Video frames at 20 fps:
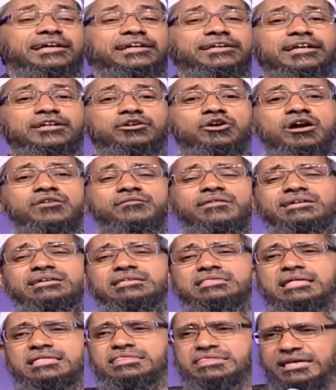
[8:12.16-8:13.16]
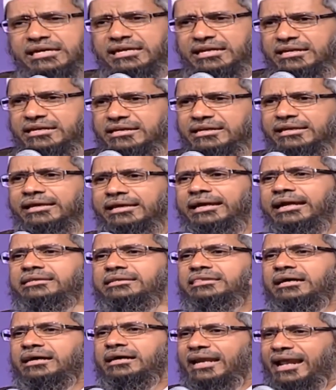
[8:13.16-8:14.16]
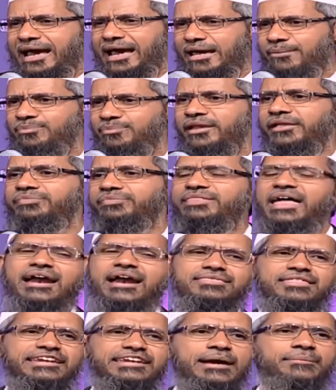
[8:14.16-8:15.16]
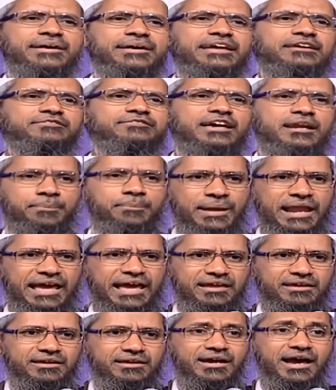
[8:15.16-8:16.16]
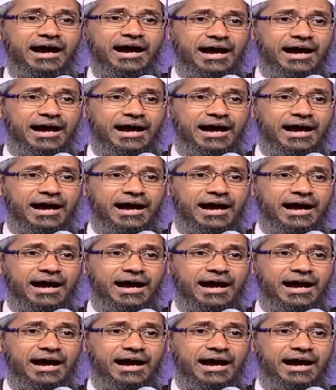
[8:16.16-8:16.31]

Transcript: eating non-veg is a sin, it's a crime, that's the time I give the reply.